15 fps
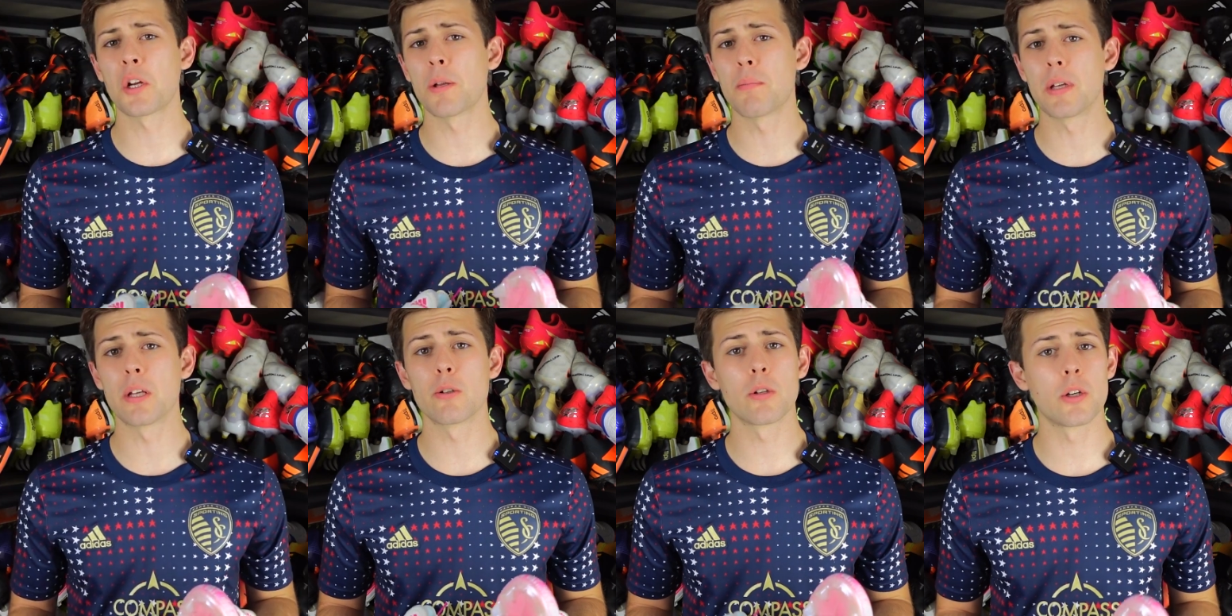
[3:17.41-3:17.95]
gonna
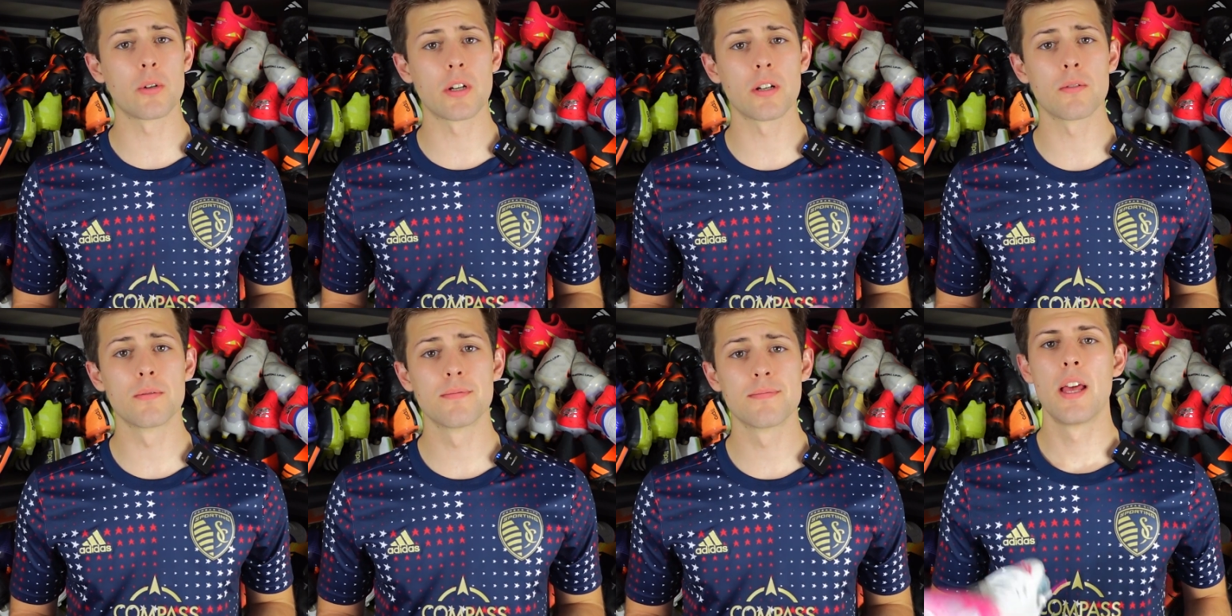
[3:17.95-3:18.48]
be a
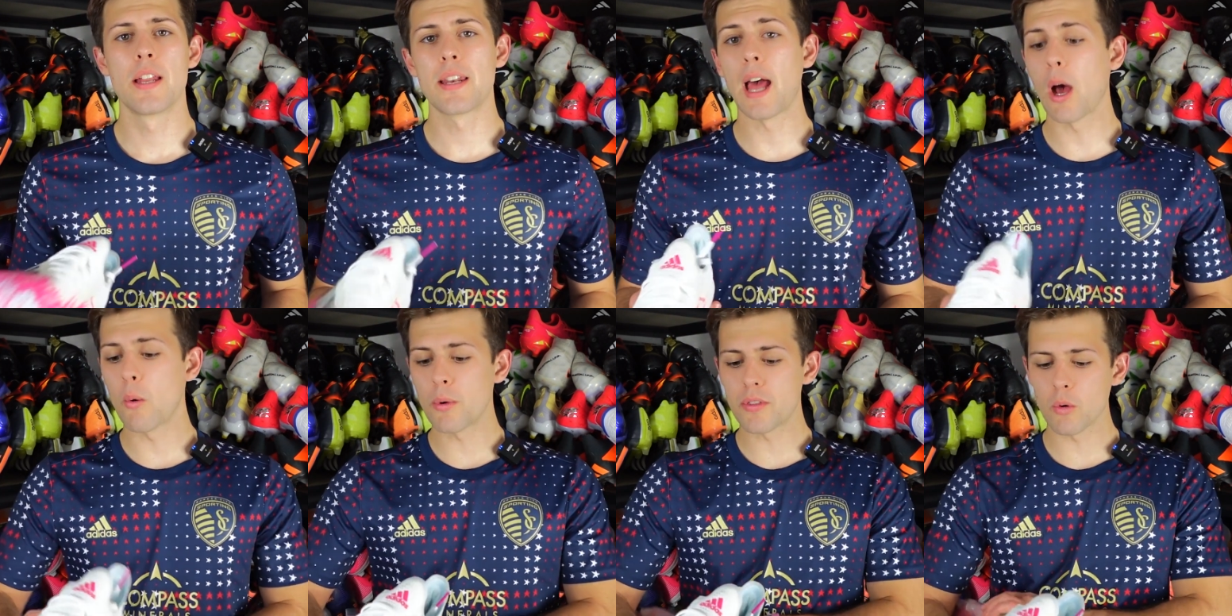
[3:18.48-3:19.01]
logo.
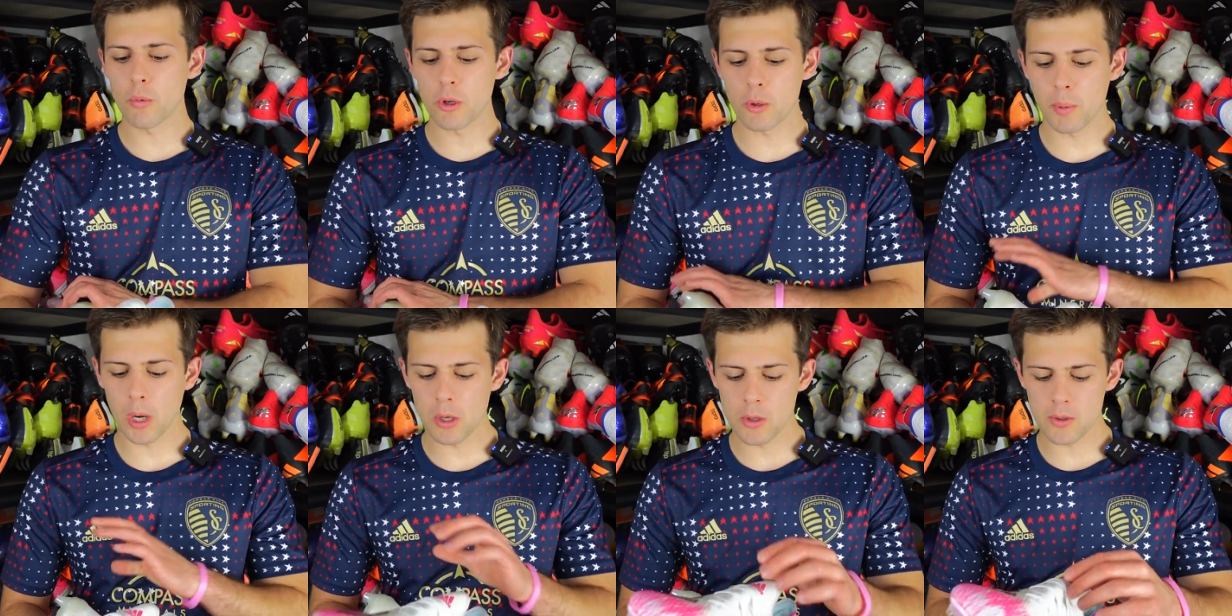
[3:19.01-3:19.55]
Now, with the
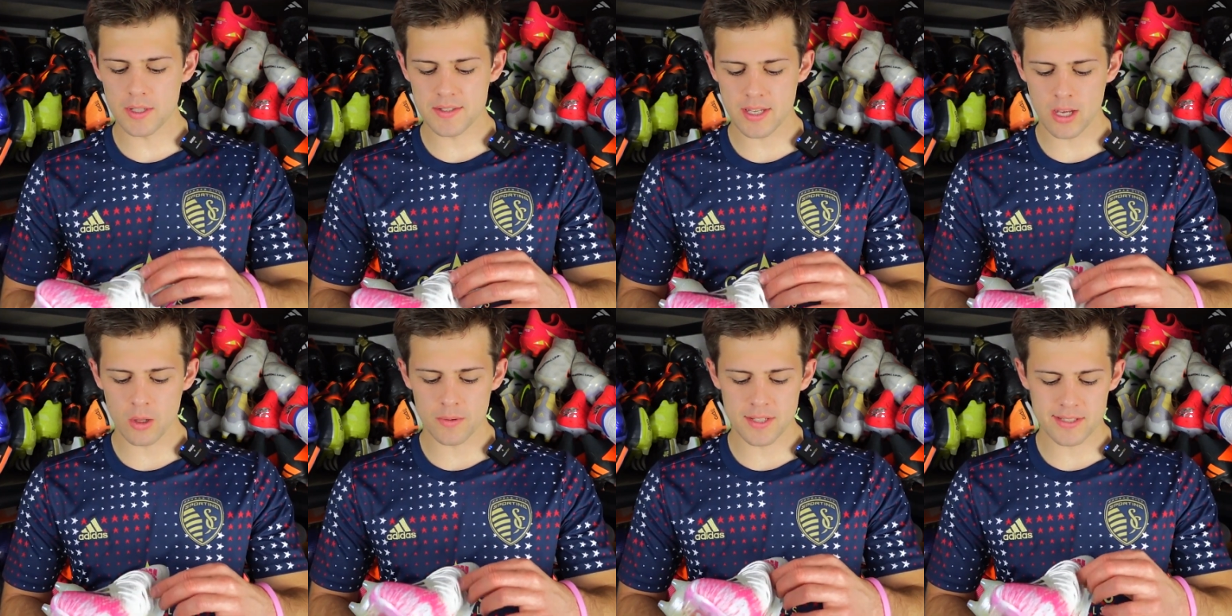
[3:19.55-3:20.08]
real pair, you can
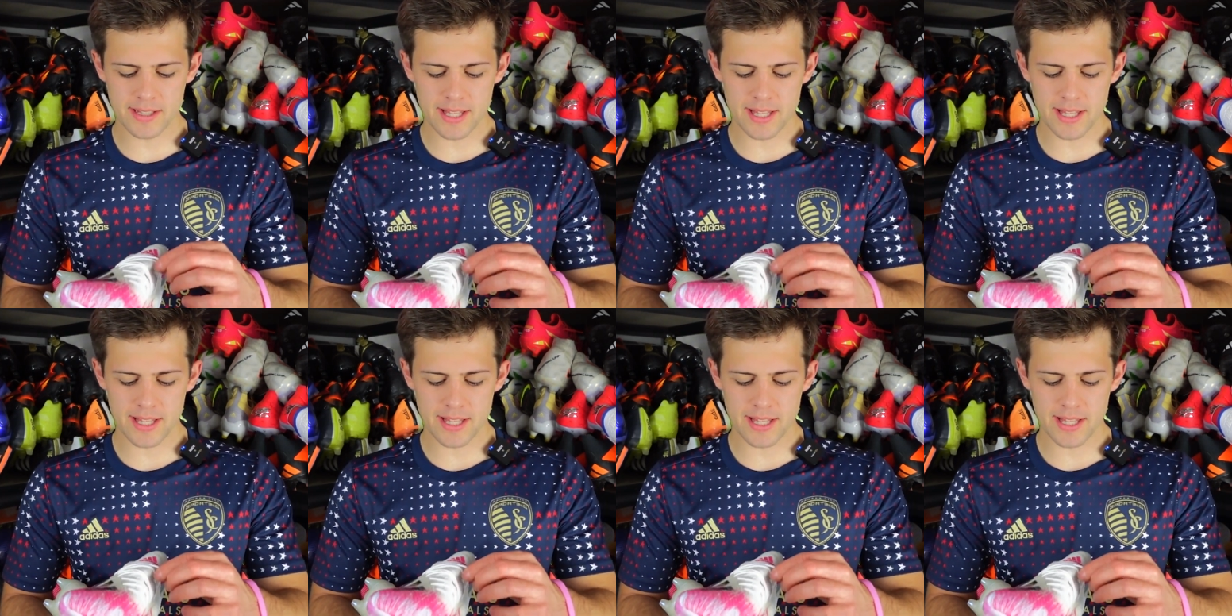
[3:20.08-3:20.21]
tell these